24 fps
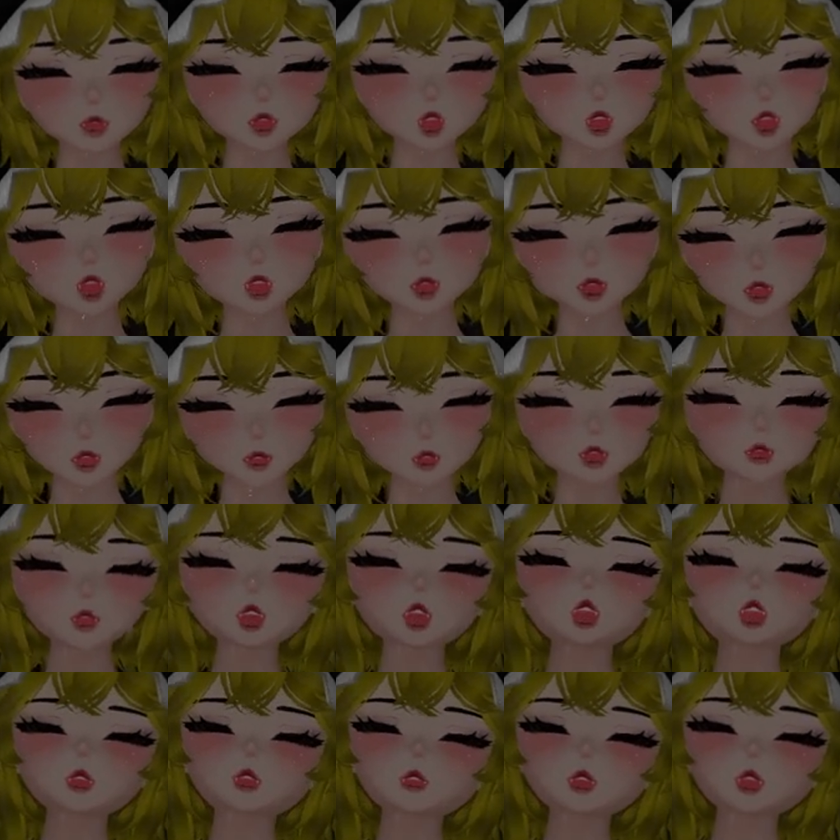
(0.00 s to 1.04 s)
that might
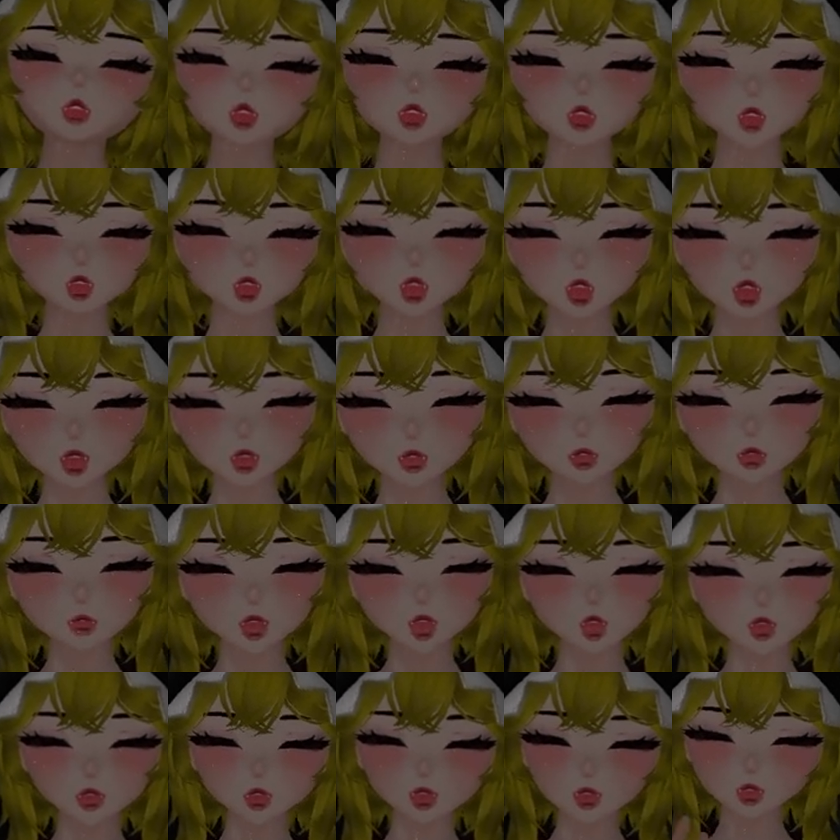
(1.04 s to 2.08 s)
be the day I can
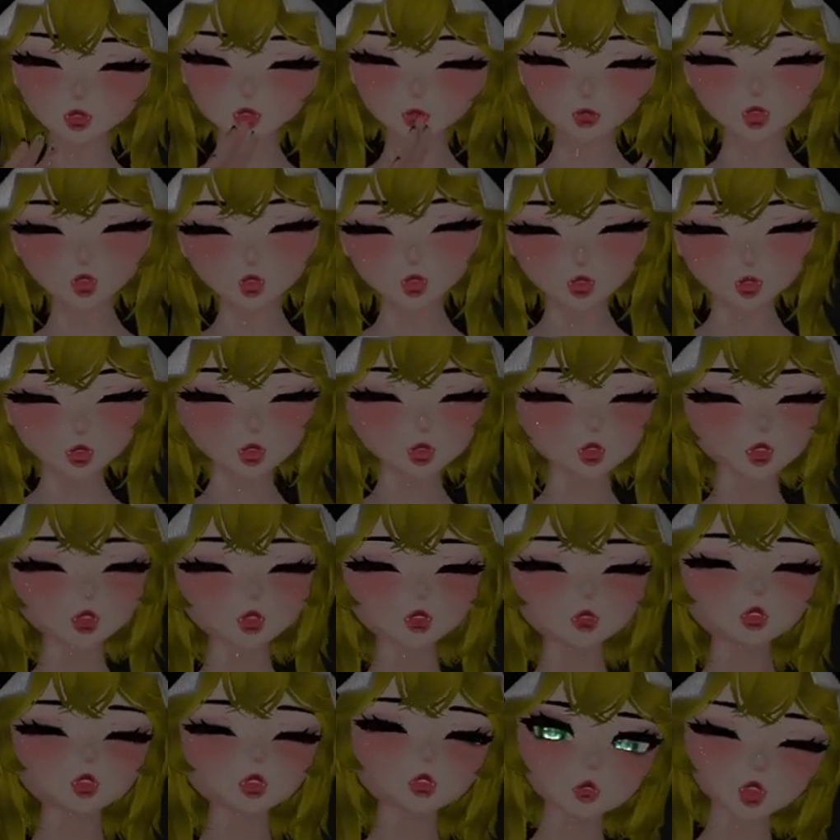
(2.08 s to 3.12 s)
finally just turn the
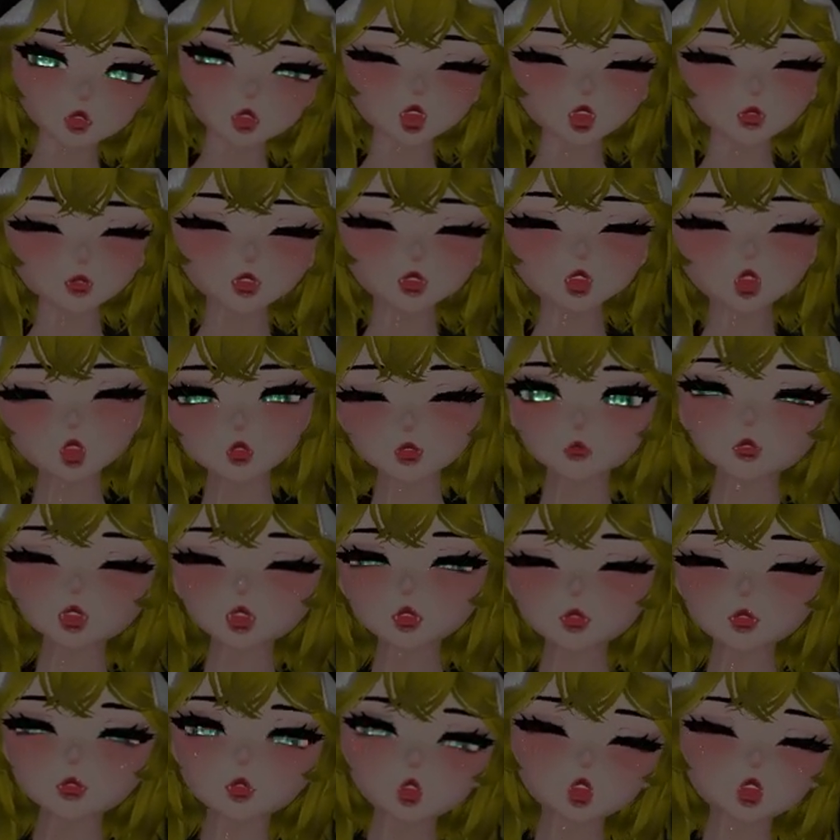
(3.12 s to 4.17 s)
AC off and open up
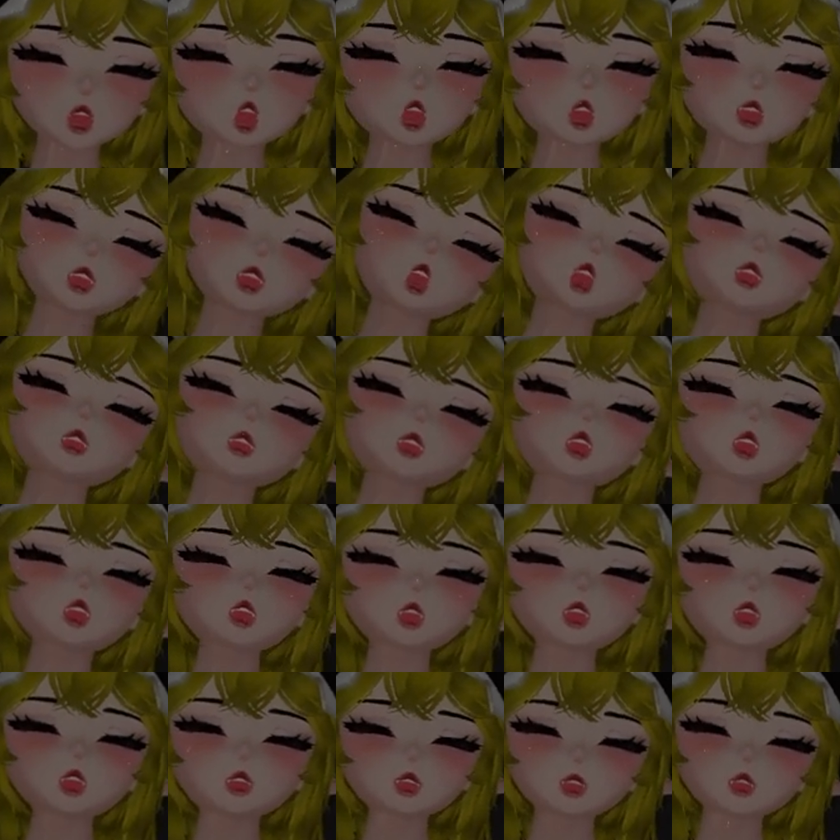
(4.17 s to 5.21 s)
all the windows, air
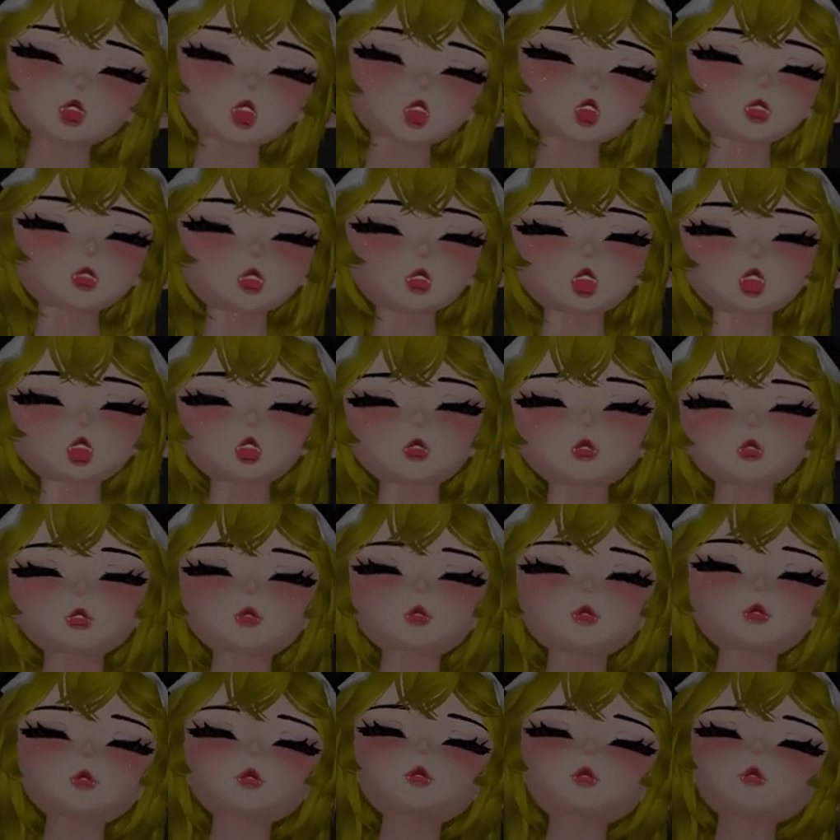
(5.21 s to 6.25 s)
this house out,
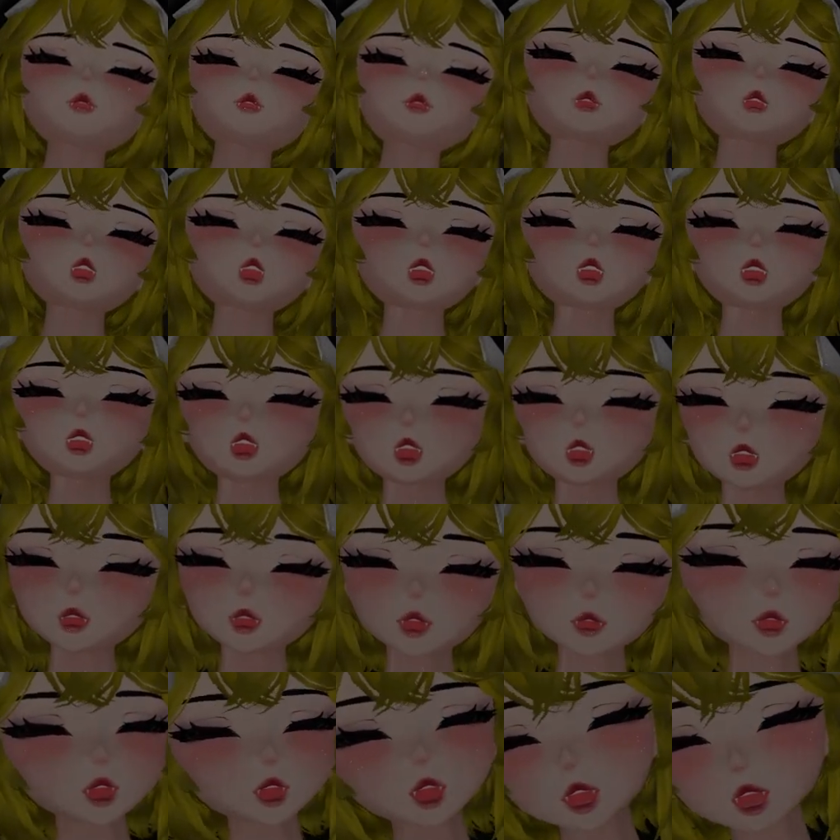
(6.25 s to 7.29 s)
and just
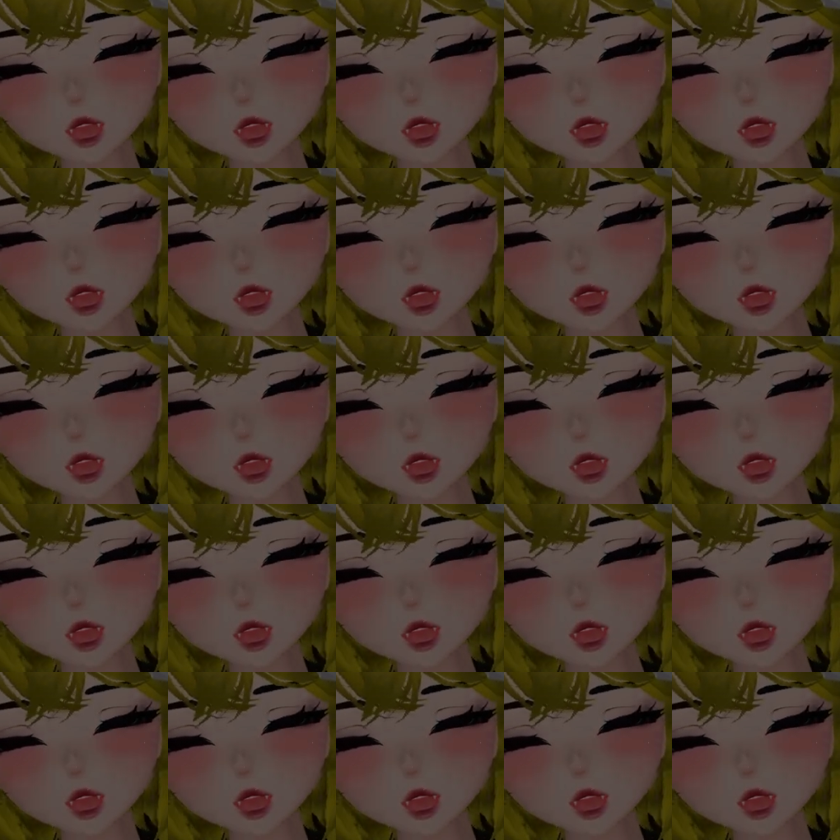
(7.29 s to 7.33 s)
be